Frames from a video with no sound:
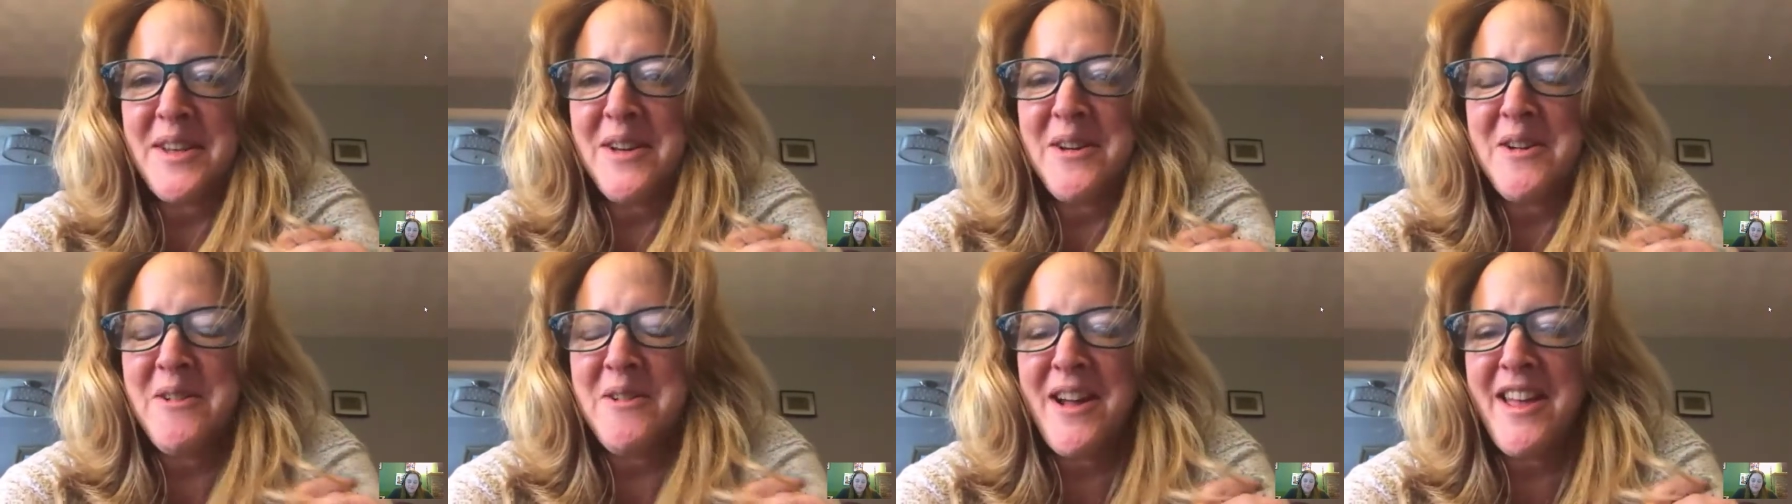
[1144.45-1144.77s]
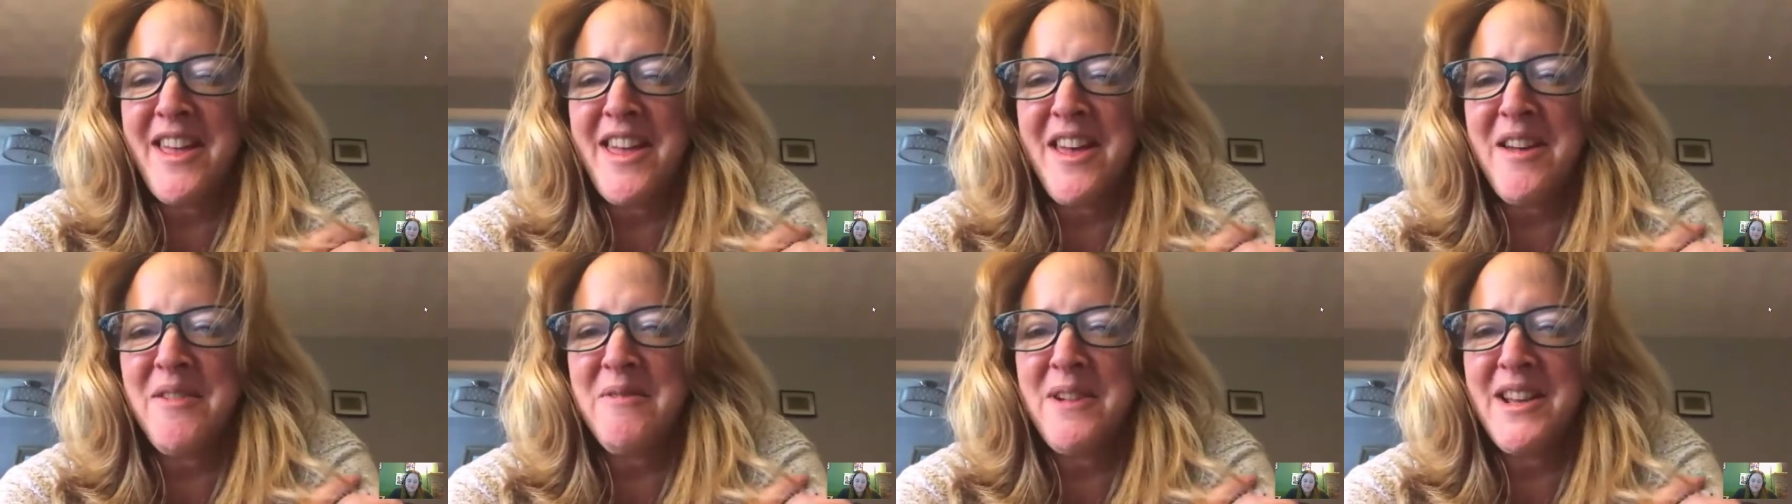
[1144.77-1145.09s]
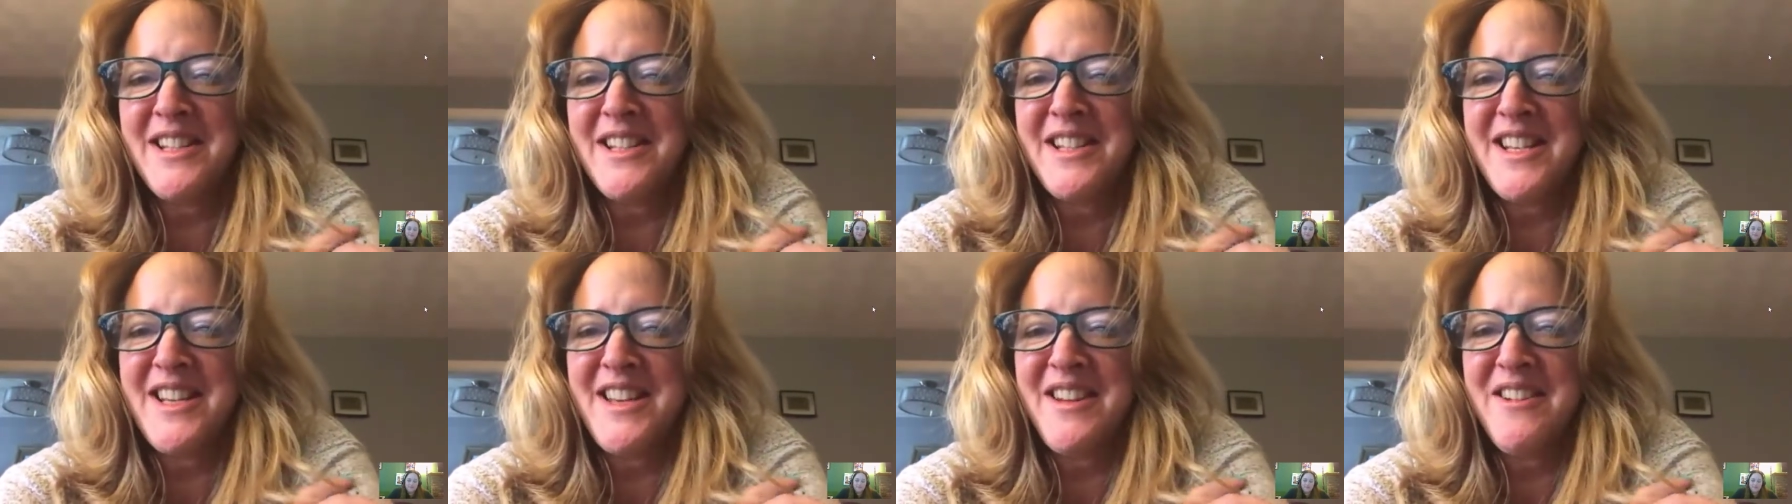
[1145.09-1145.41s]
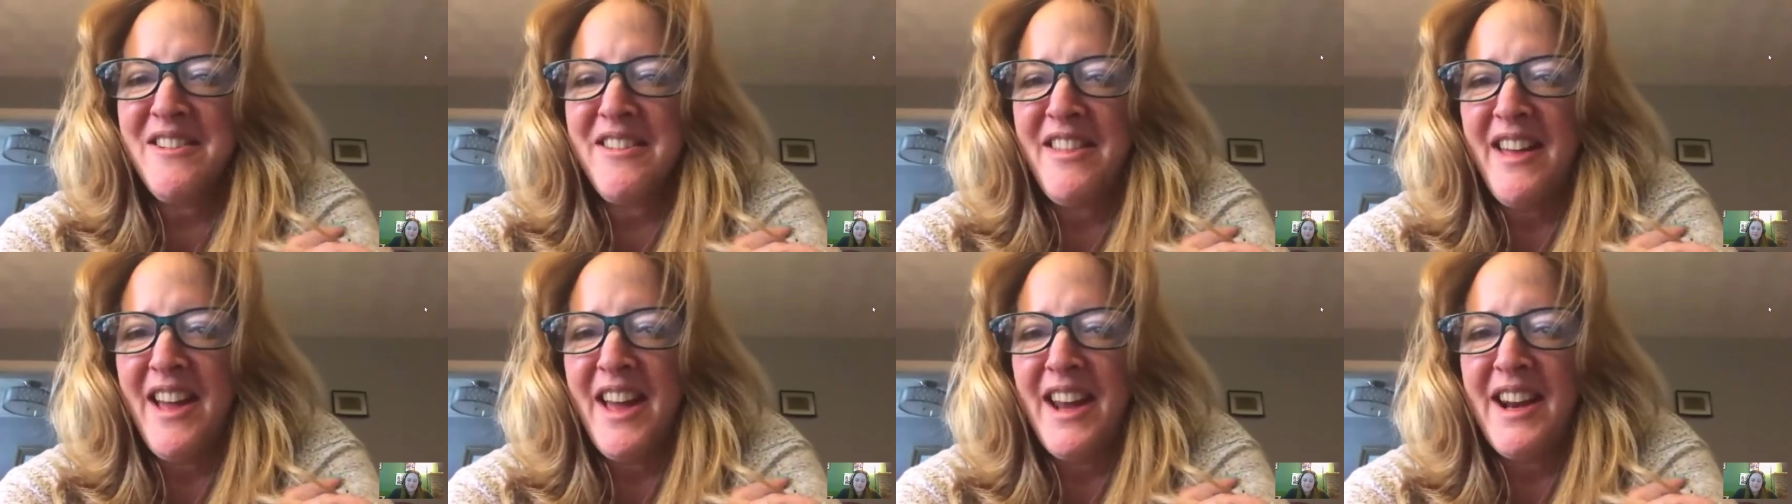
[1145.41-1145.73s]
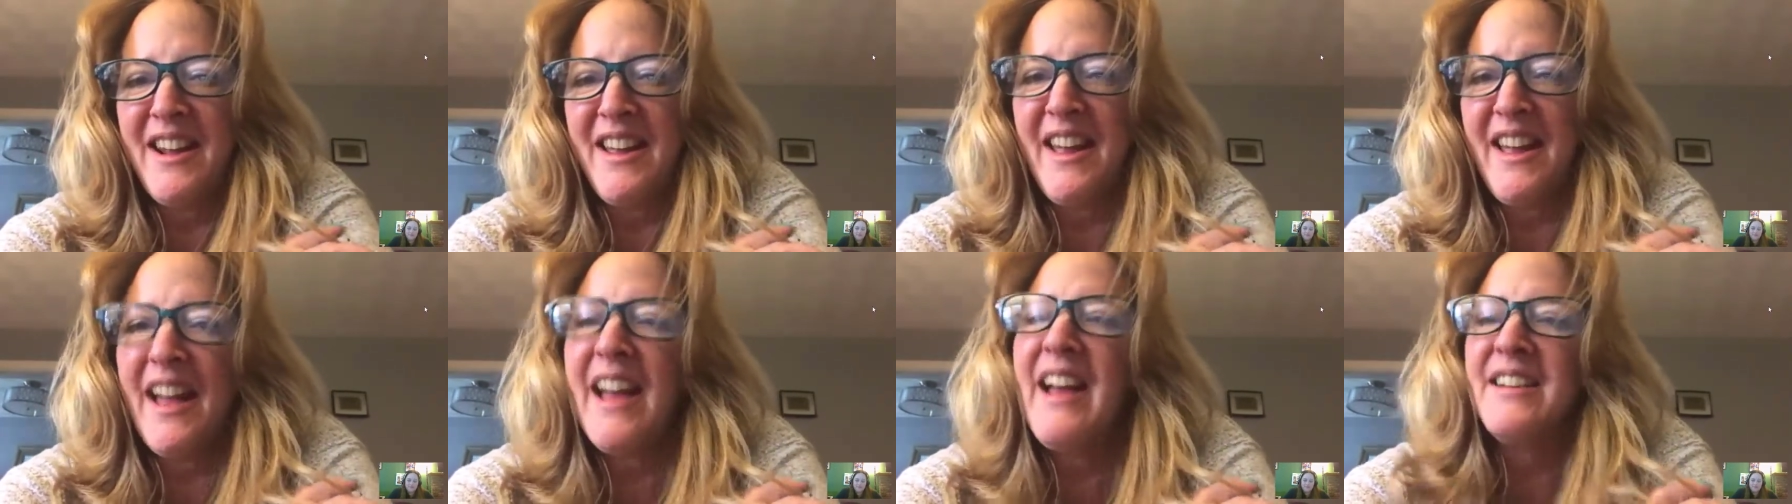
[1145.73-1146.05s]
So I can't wait to hear
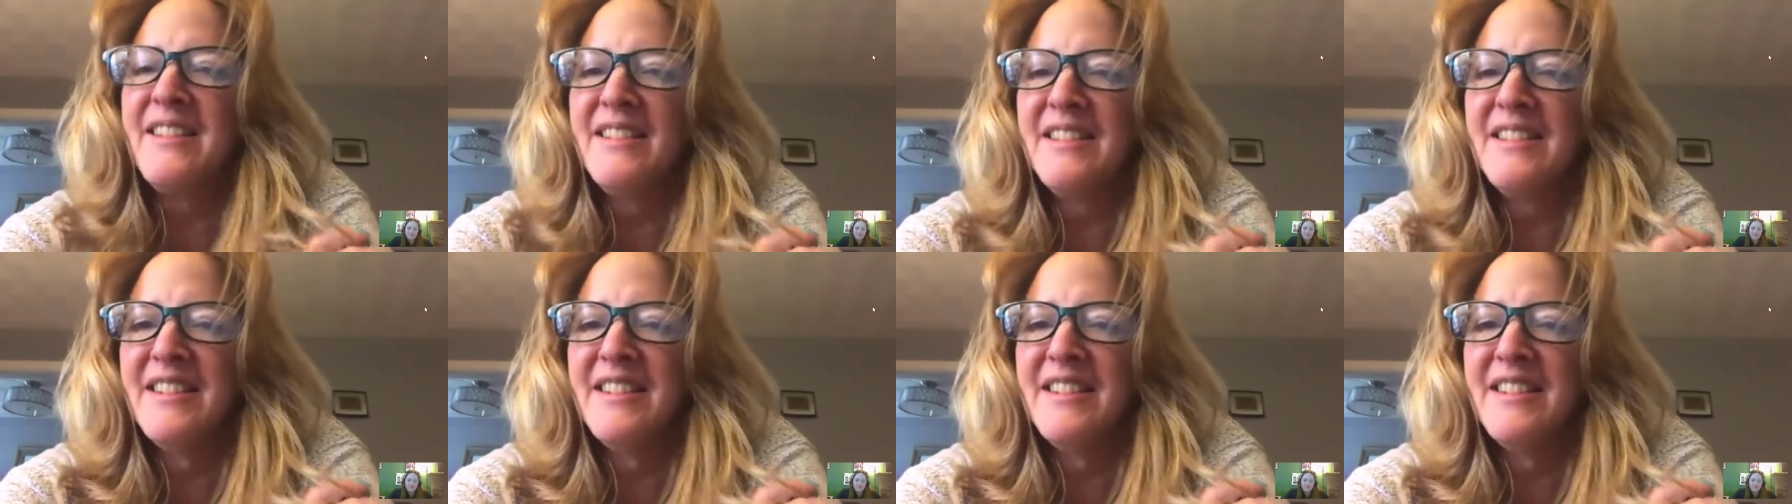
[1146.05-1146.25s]
that again.